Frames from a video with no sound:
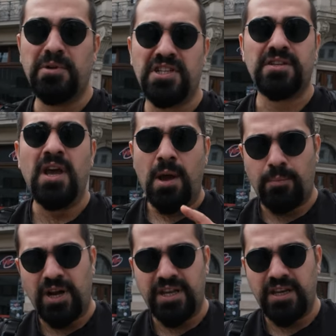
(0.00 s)
which is
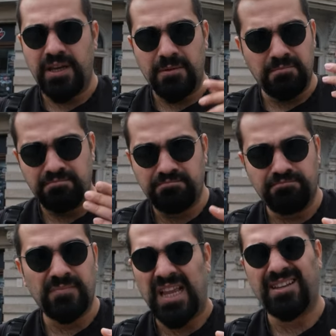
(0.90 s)
pretty
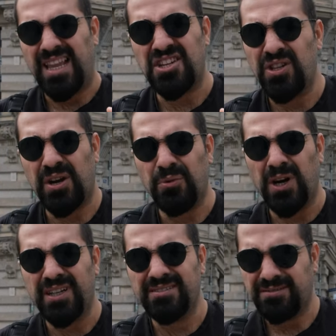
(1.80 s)
like legendary
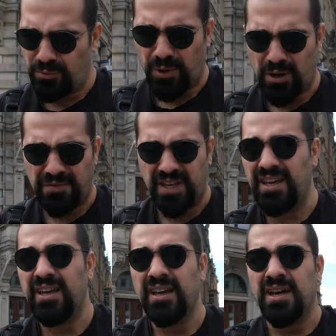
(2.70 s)
one one of
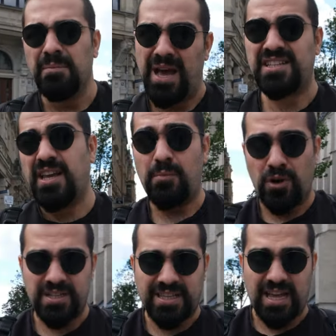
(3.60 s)
the best
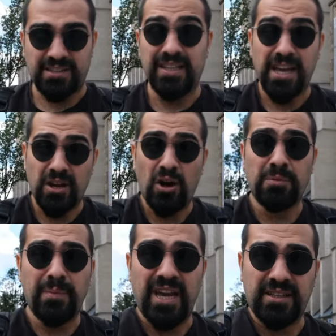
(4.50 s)
cameras that
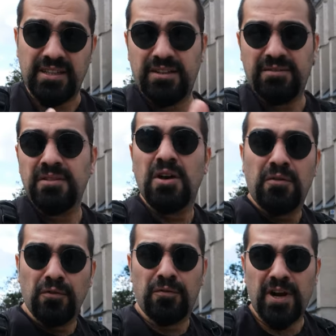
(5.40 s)
Nikon made in
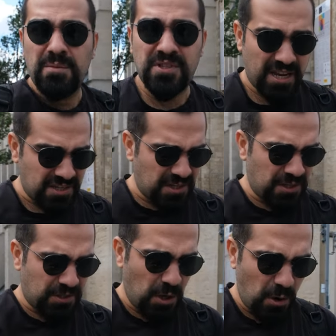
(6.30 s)
full frame
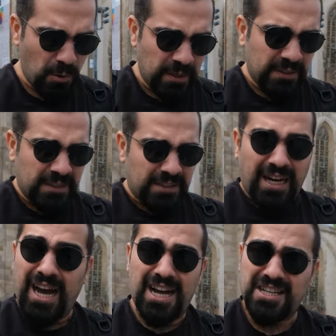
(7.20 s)
sensor so
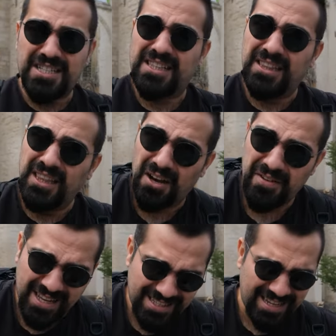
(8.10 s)
I just
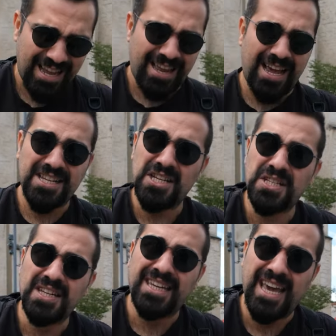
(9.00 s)
love it and I
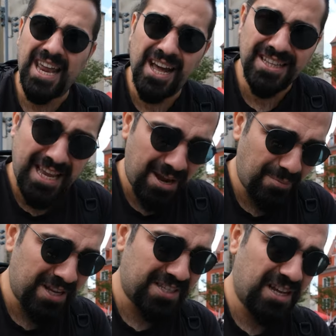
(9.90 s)
just cannot take
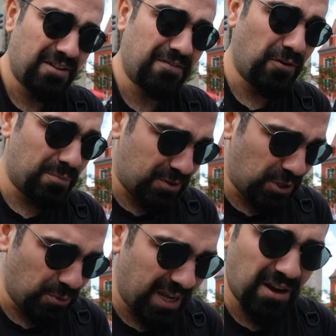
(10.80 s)
myself from
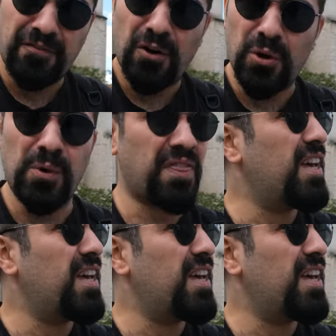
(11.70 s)
shooting a photo with